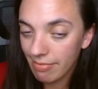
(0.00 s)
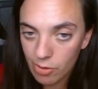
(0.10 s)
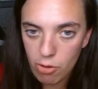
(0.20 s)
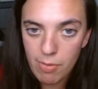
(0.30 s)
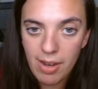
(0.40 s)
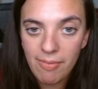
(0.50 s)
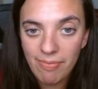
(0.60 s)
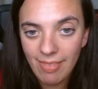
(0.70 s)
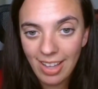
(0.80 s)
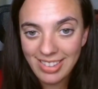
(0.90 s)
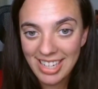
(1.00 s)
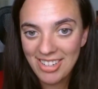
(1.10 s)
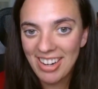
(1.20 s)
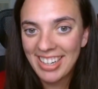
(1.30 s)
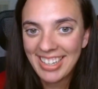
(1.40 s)
trauma,
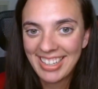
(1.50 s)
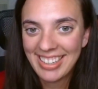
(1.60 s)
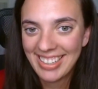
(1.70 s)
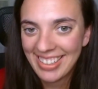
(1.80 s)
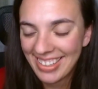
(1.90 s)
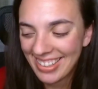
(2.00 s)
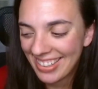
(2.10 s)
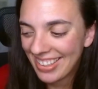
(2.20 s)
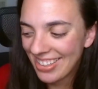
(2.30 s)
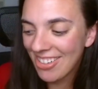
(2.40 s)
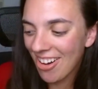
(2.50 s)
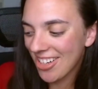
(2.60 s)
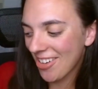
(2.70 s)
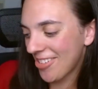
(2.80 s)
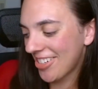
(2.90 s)
etc.,
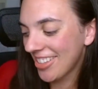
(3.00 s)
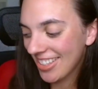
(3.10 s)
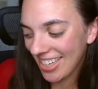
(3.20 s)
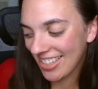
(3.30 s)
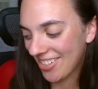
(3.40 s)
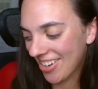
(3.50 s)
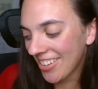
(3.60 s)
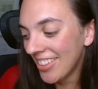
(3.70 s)
neurodivergence, etc.